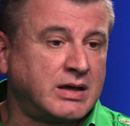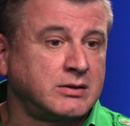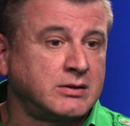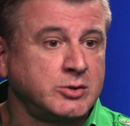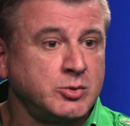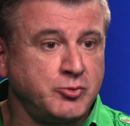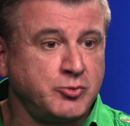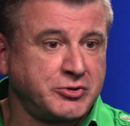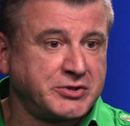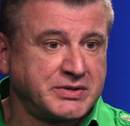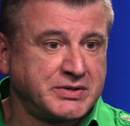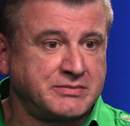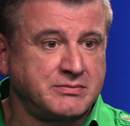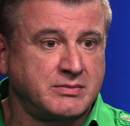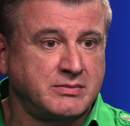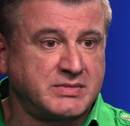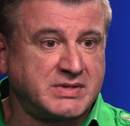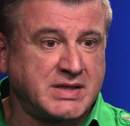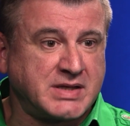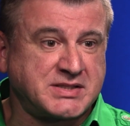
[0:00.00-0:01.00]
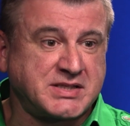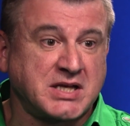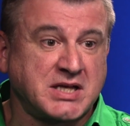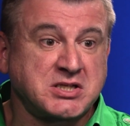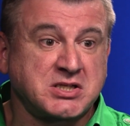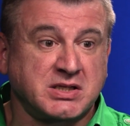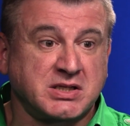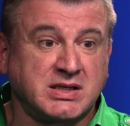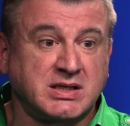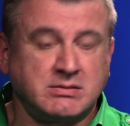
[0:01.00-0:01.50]
a lubricant that's
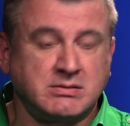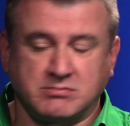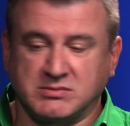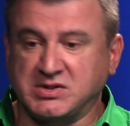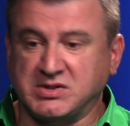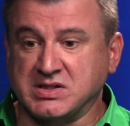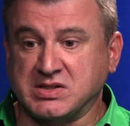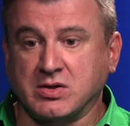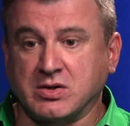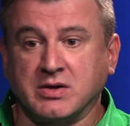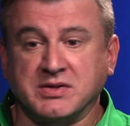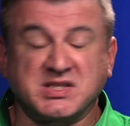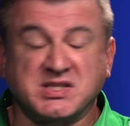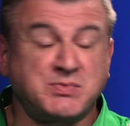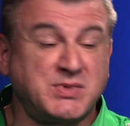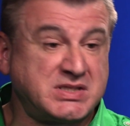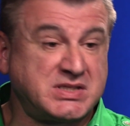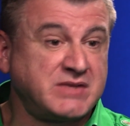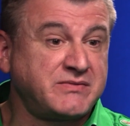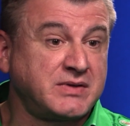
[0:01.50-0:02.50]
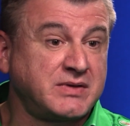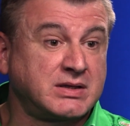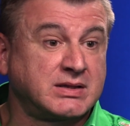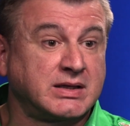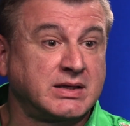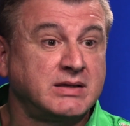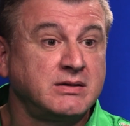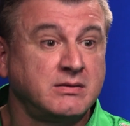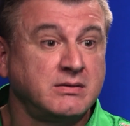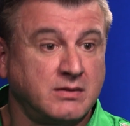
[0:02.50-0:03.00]
actually designed
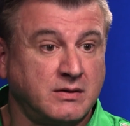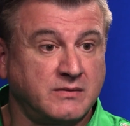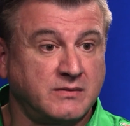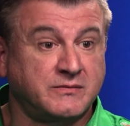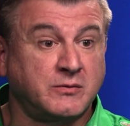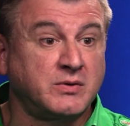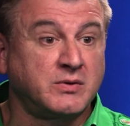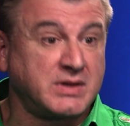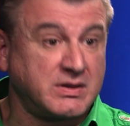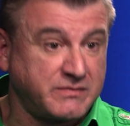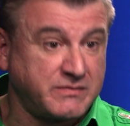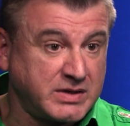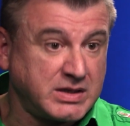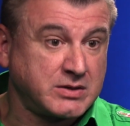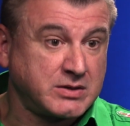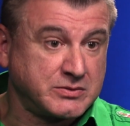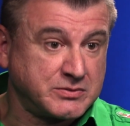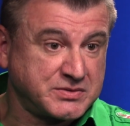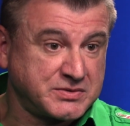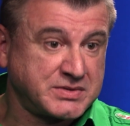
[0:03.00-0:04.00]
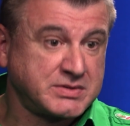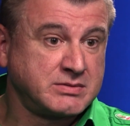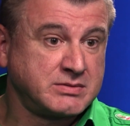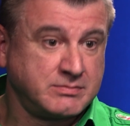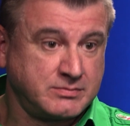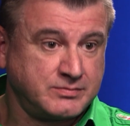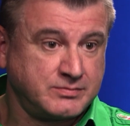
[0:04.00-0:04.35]
specifically for their vehicles.